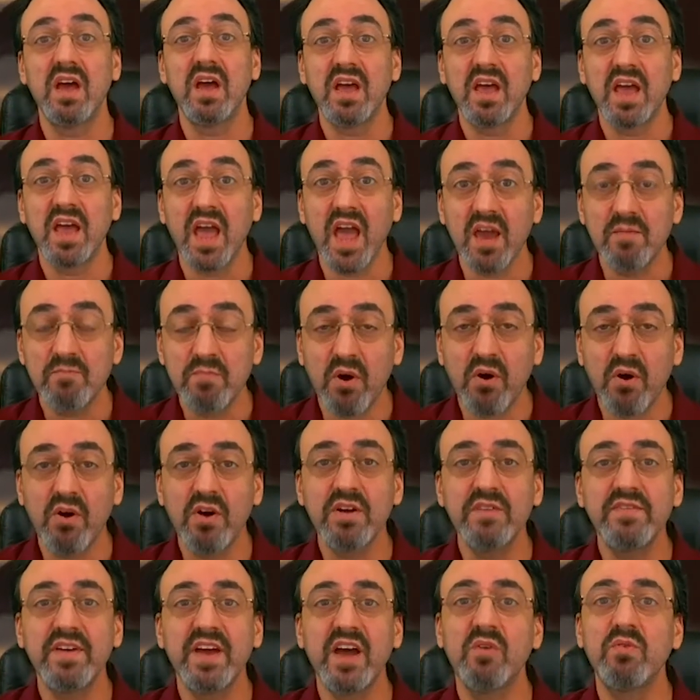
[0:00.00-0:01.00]
And part of
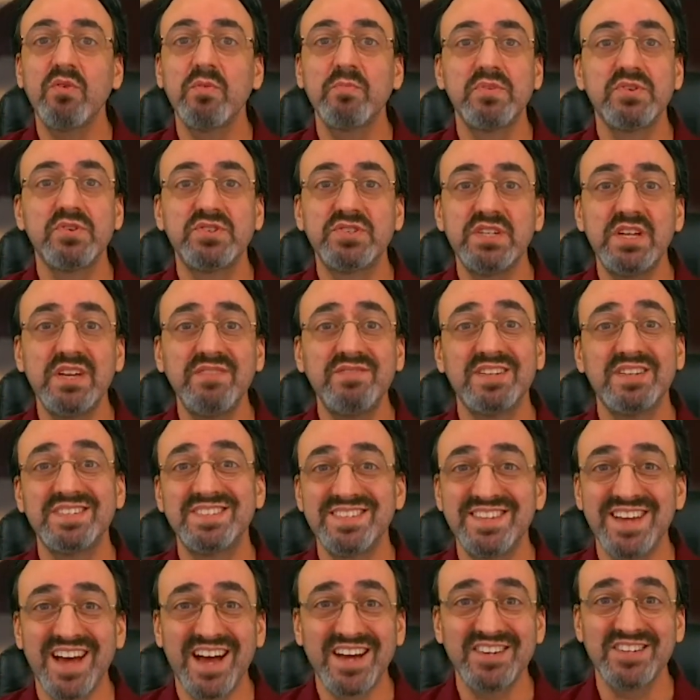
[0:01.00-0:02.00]
how we're perceived is
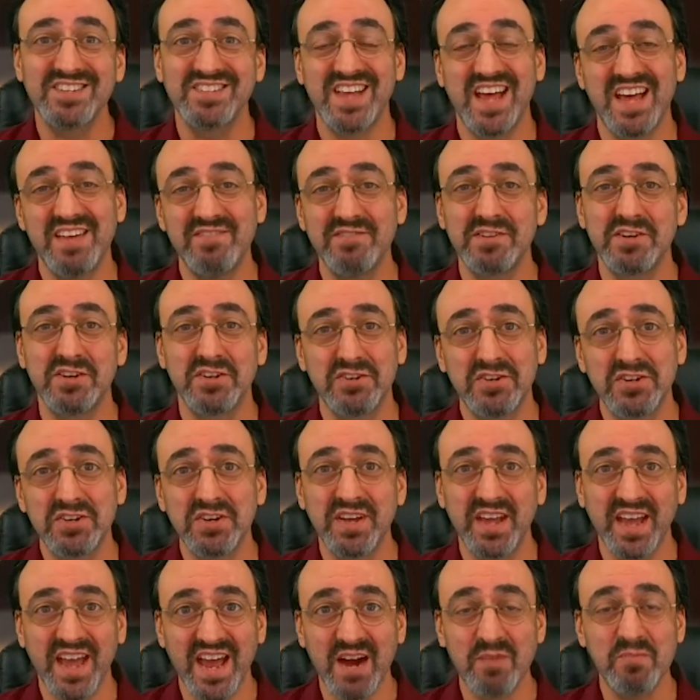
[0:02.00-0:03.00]
not just having a good
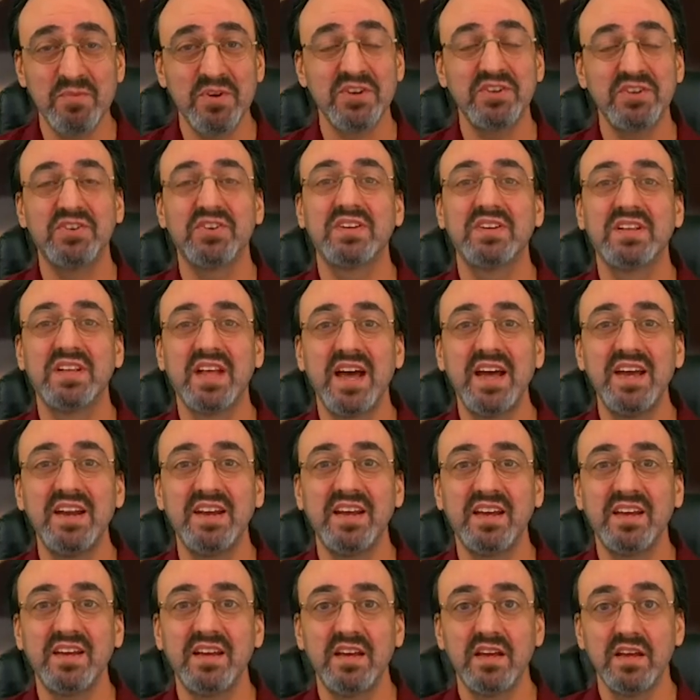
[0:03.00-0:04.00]
camera and good
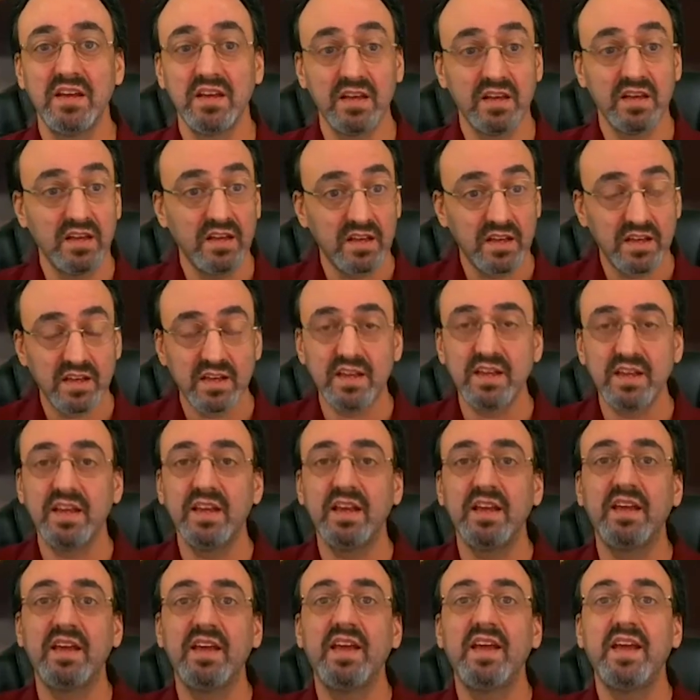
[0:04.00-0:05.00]
lighting.
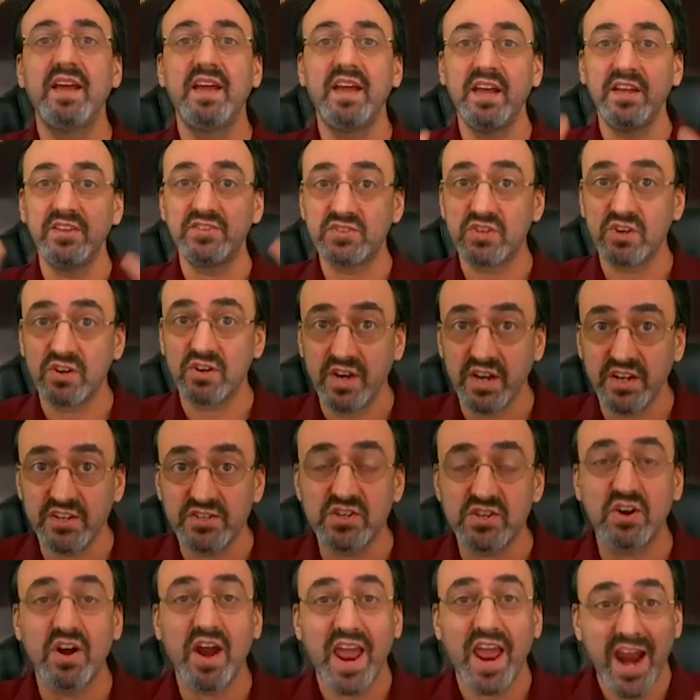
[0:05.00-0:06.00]
It's our
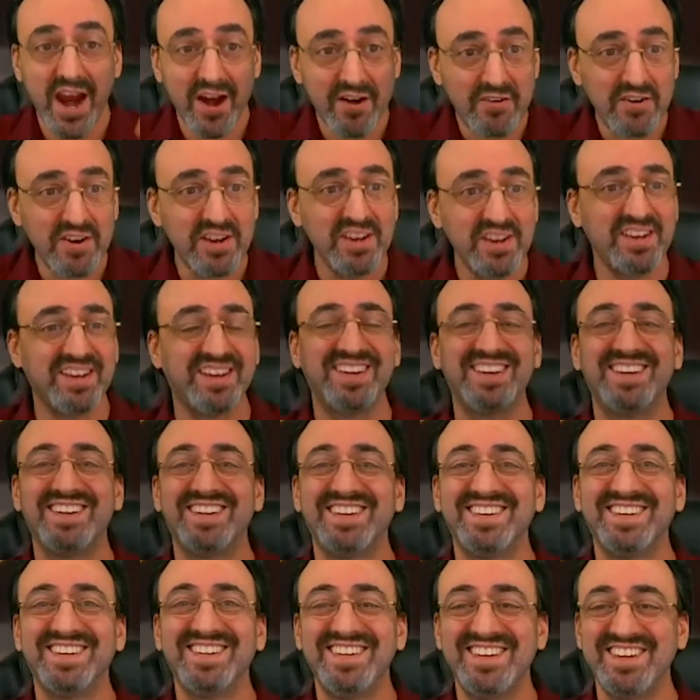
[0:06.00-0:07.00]
area.
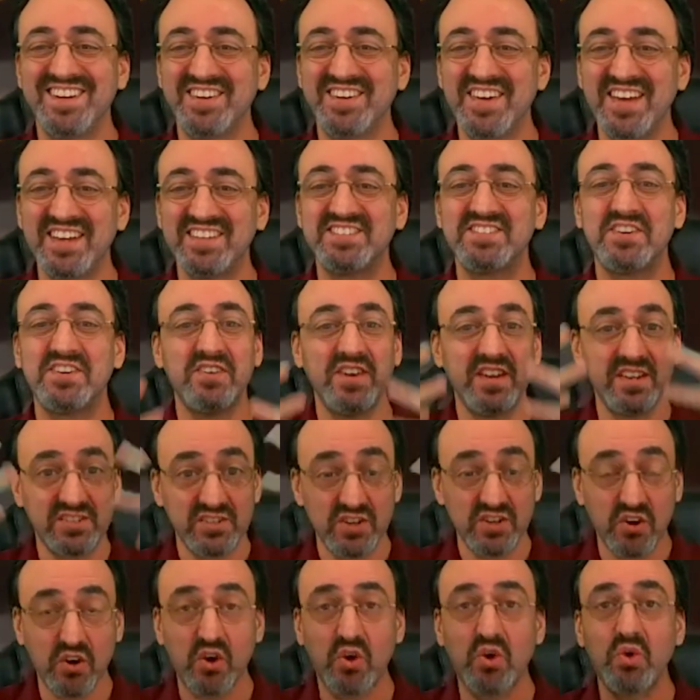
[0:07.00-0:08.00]
It's our
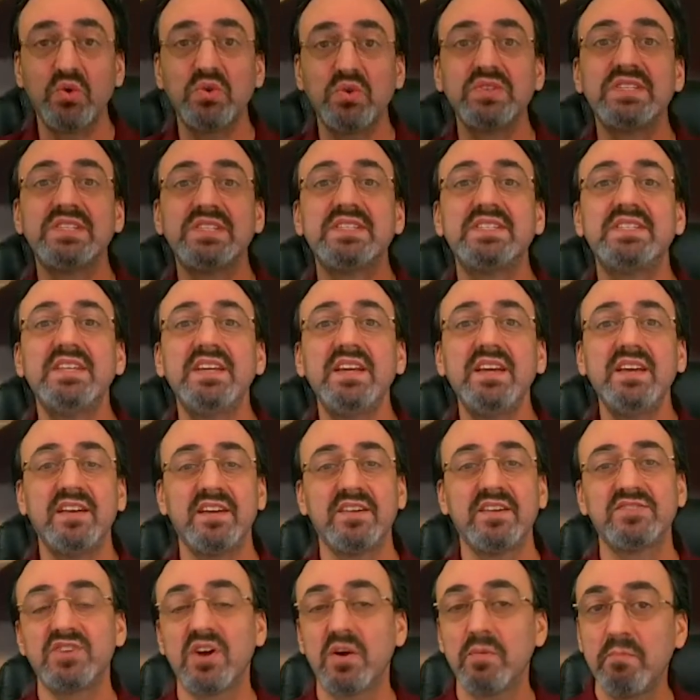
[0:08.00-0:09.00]
whole scene.
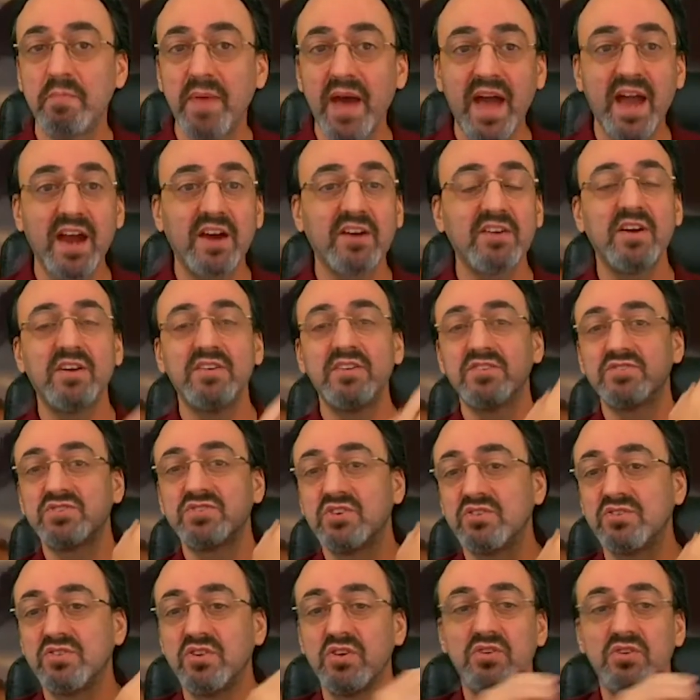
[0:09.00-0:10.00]
It's our background. It's our
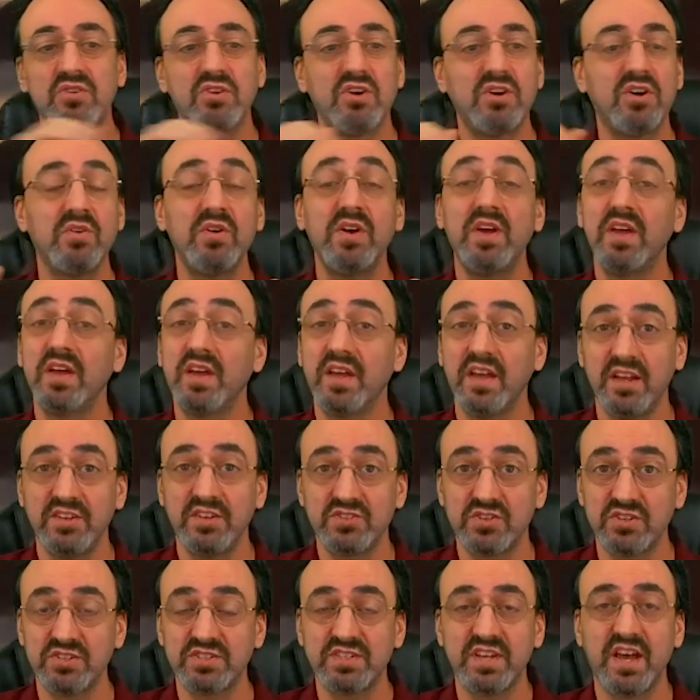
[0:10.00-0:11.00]
logo. It's
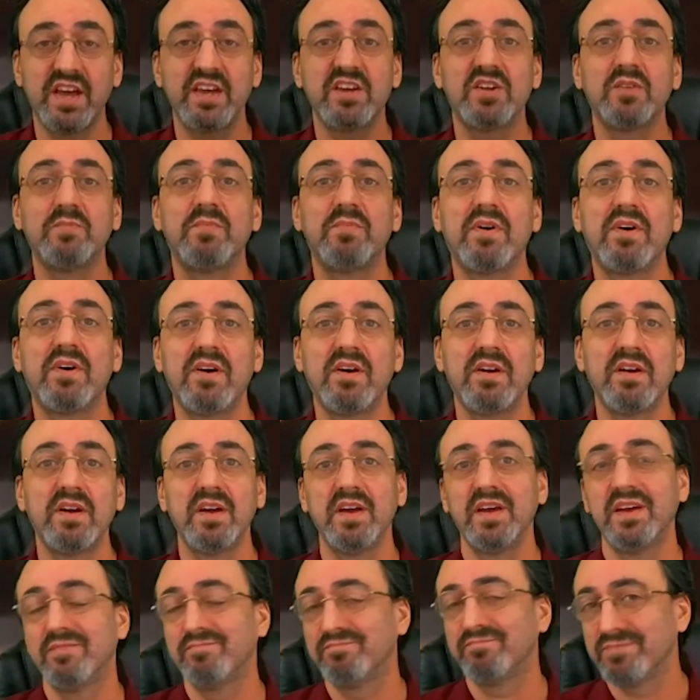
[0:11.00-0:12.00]
our title bar.
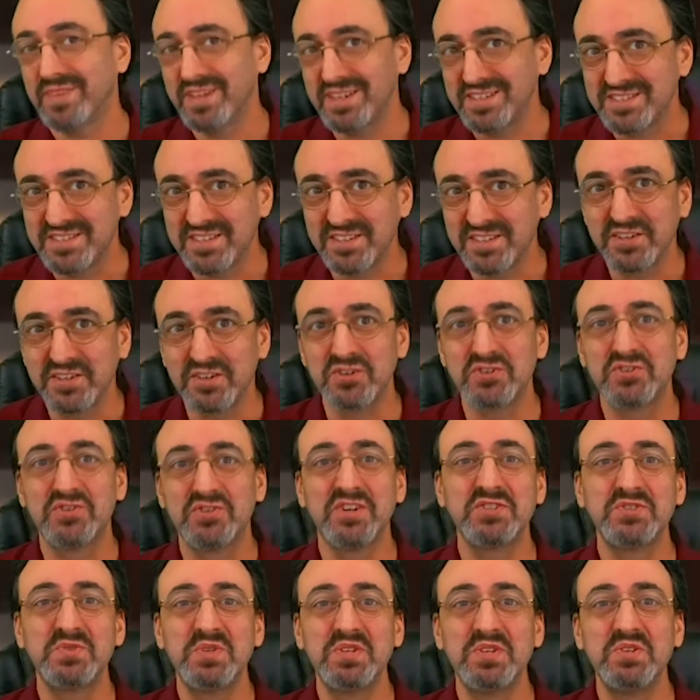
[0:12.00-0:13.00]
It's the little
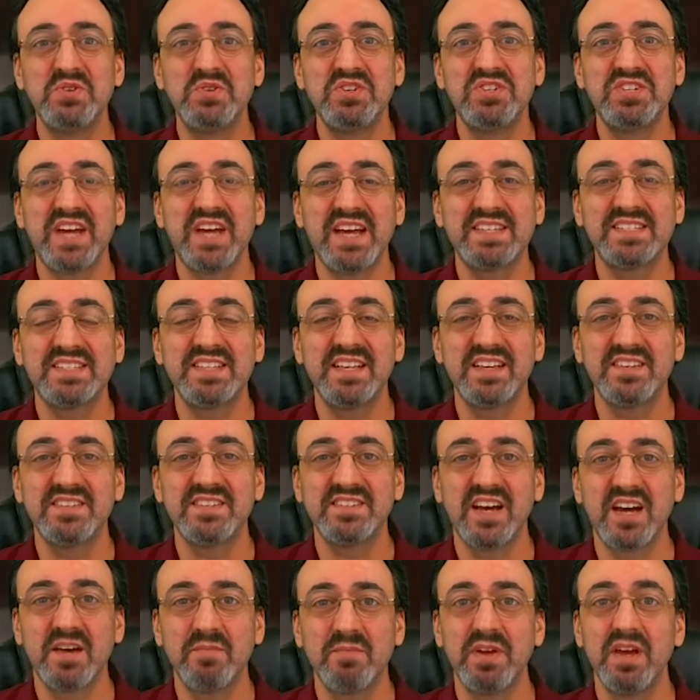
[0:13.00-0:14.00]
tricks we do to jazz things
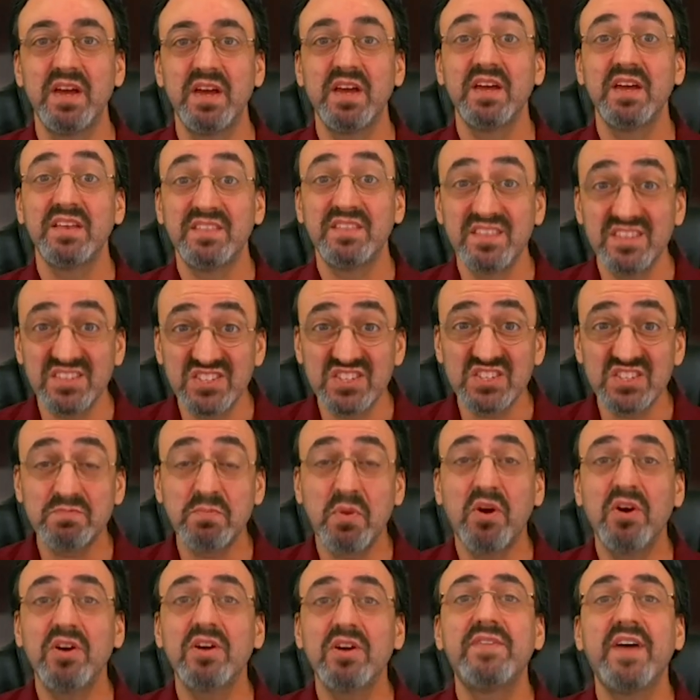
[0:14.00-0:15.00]
up. This is
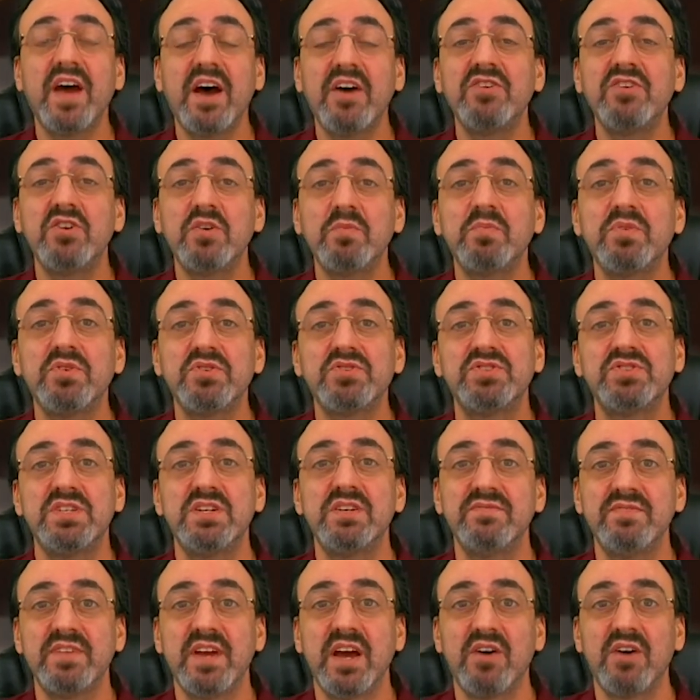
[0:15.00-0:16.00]
part of how you're perceived
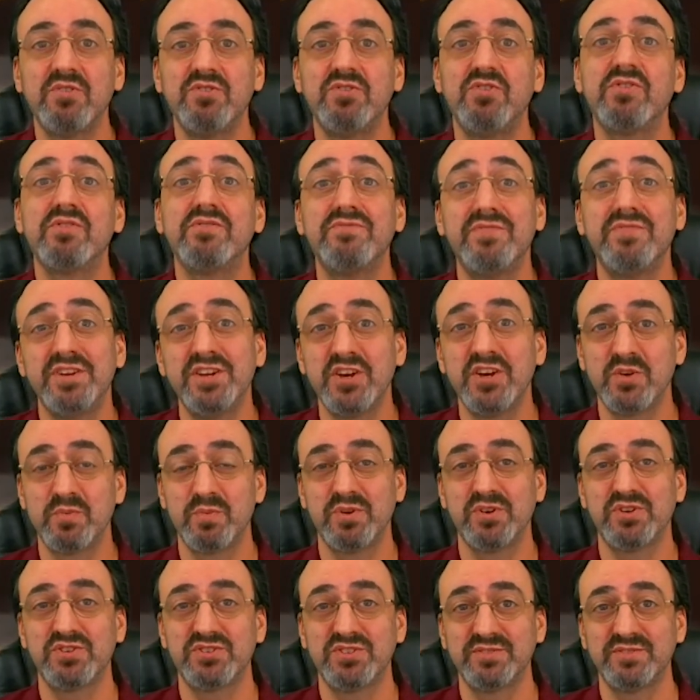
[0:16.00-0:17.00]
now. You're a video
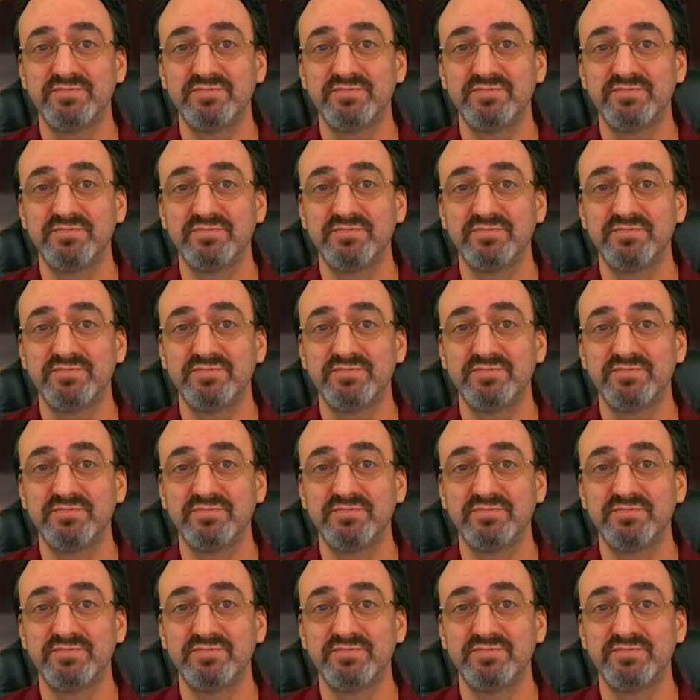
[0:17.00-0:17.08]
person.